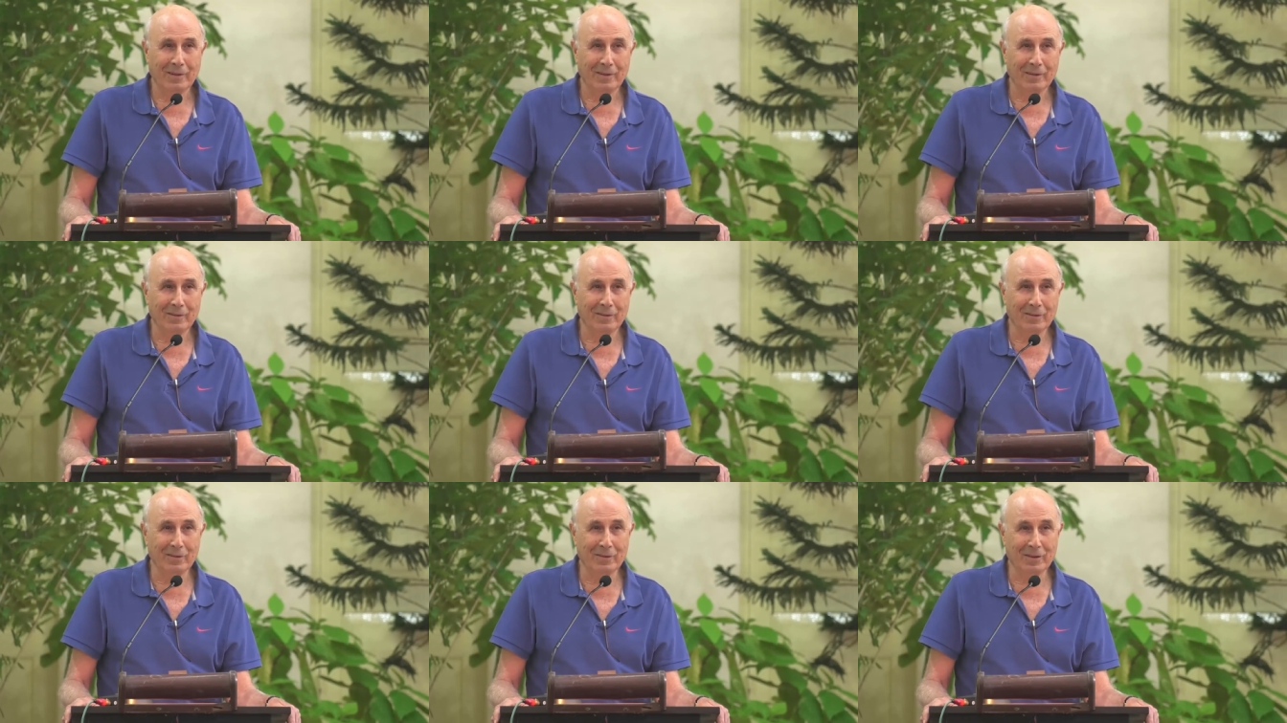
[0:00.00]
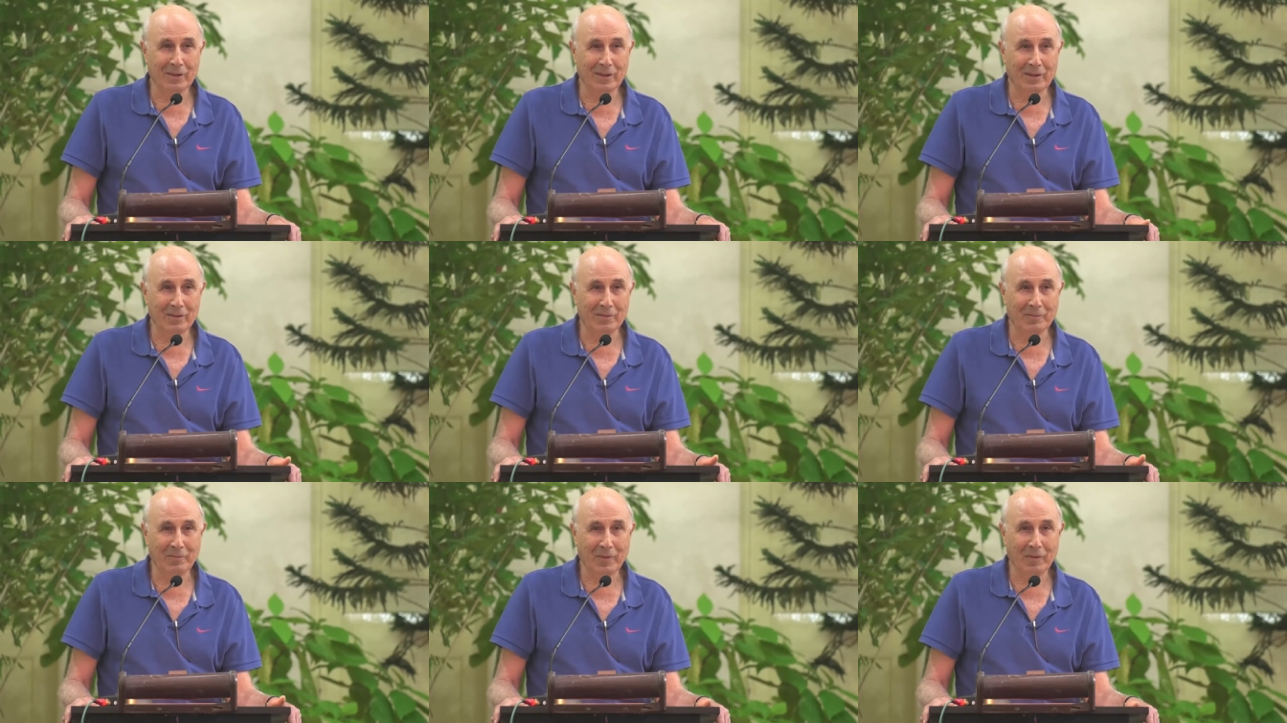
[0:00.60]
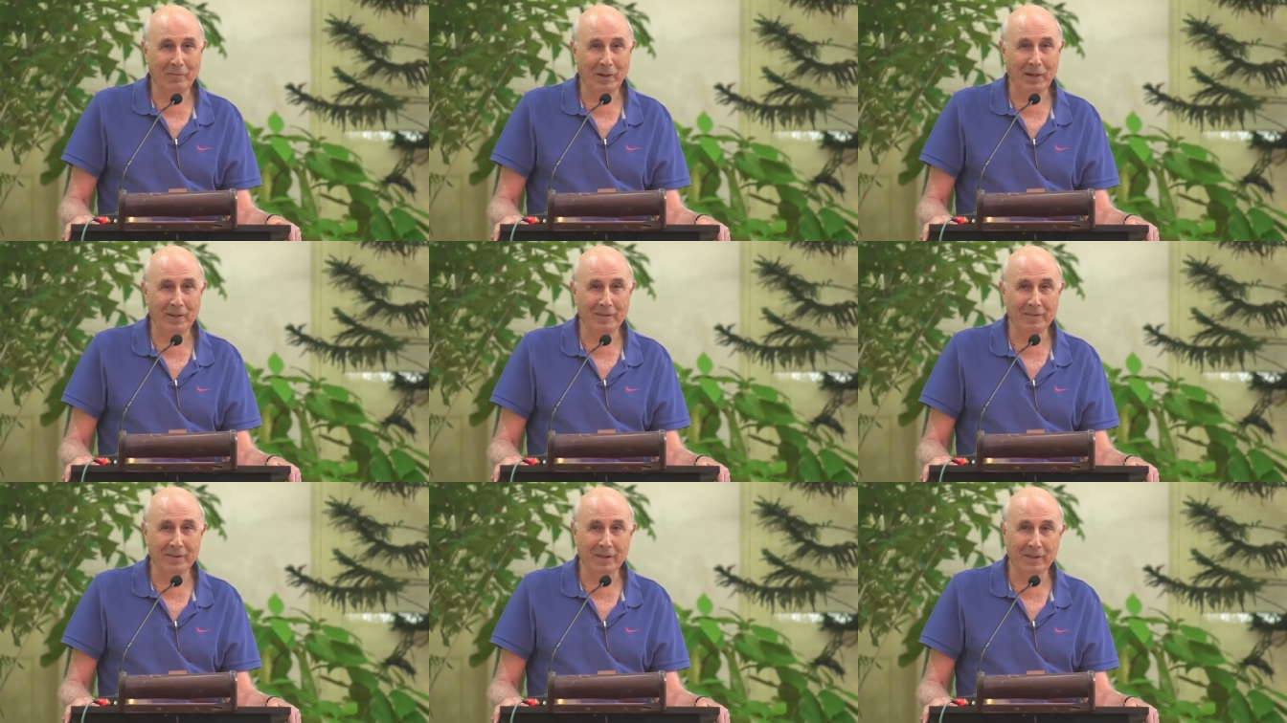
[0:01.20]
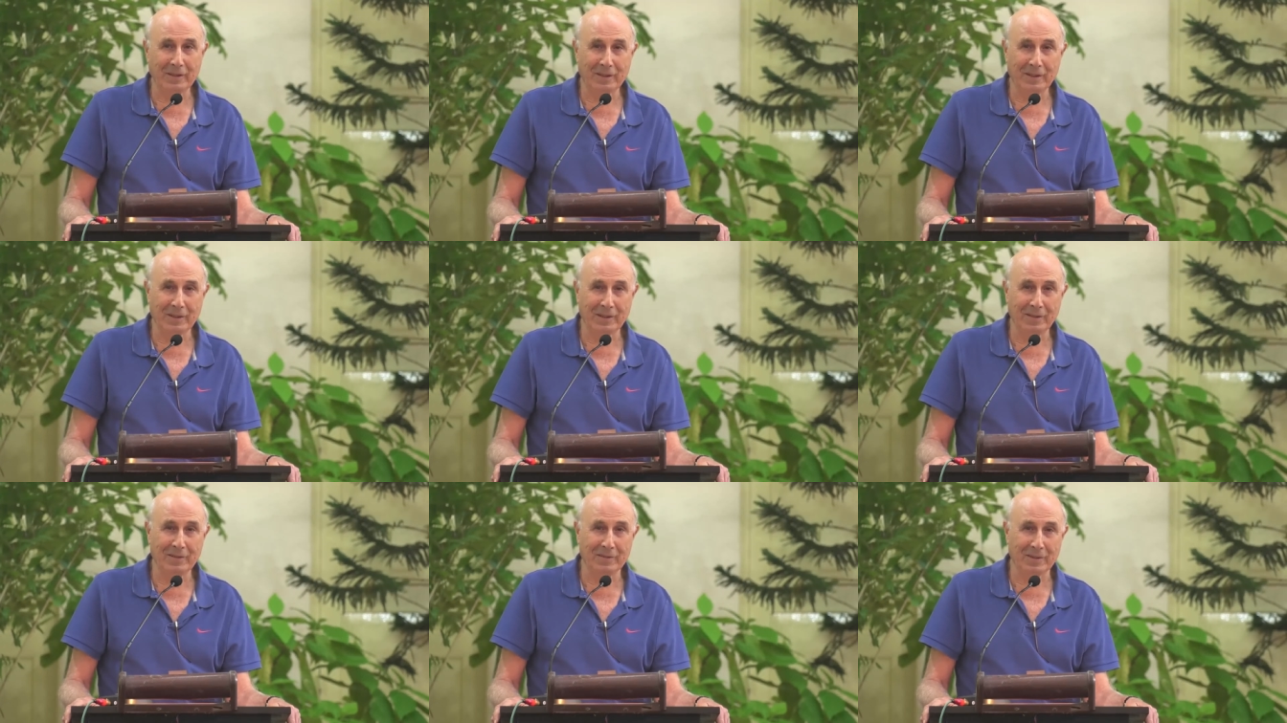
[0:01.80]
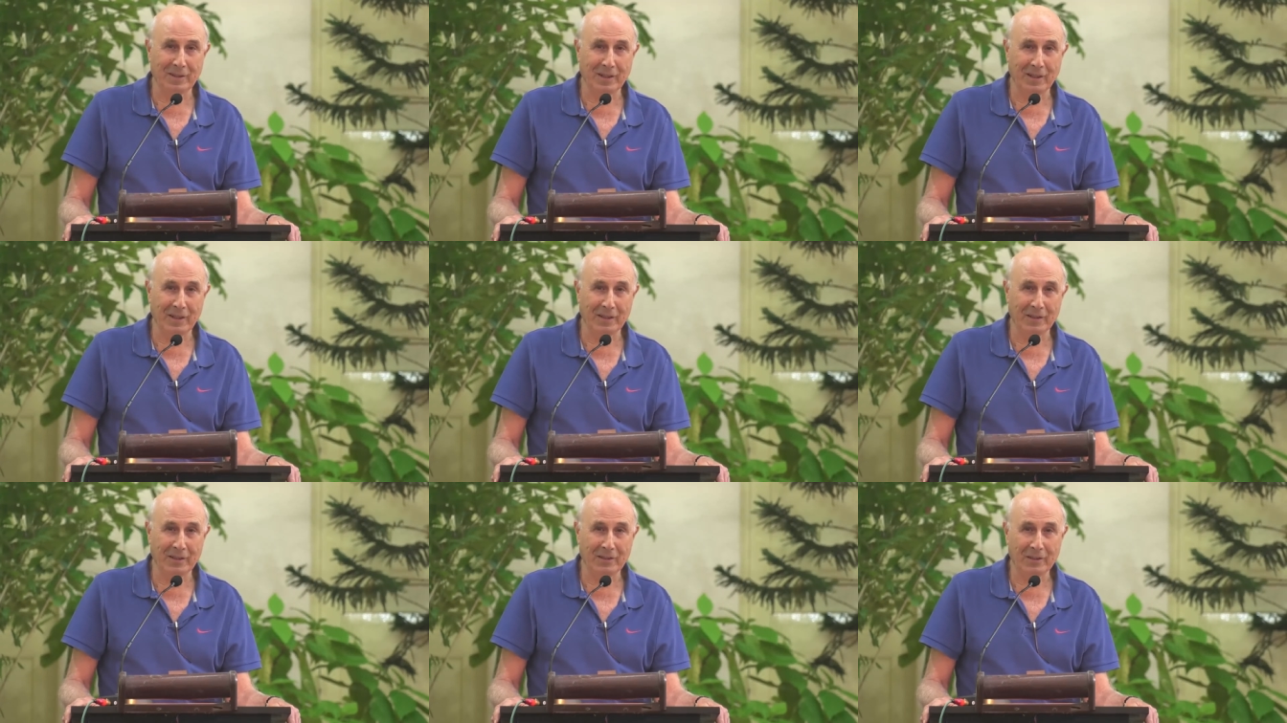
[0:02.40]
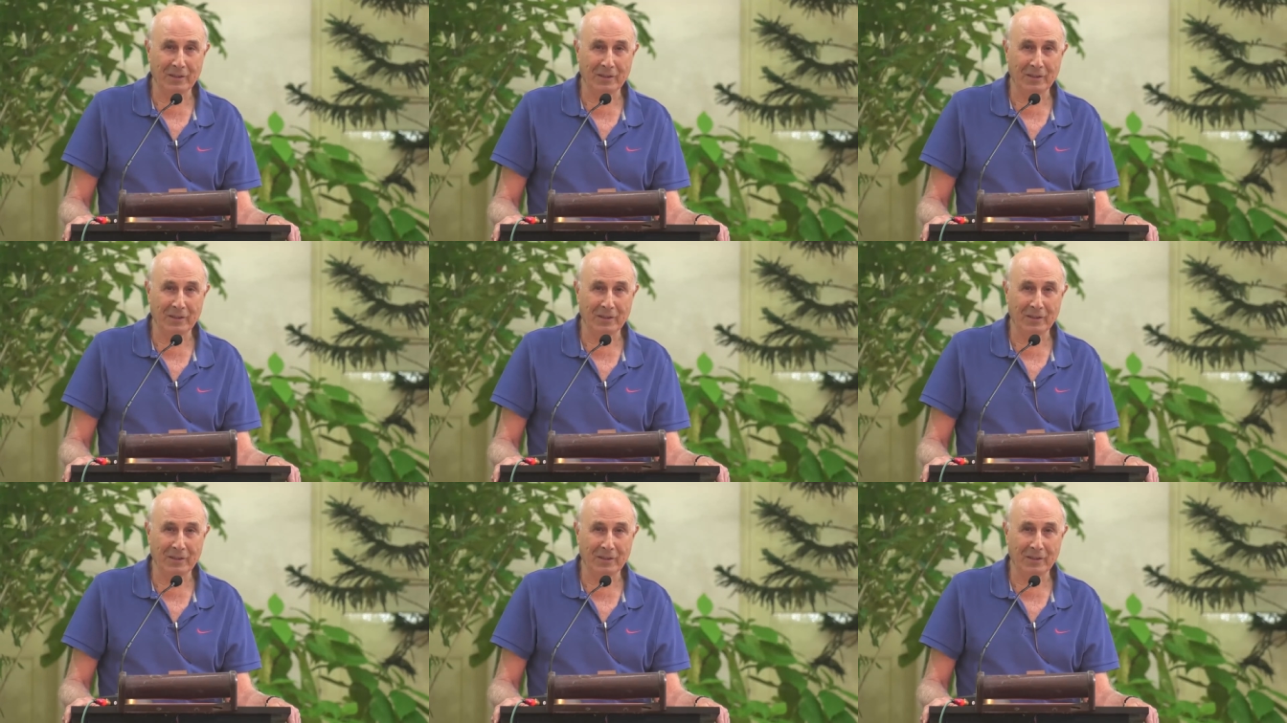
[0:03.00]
to the Palestinian-Israeli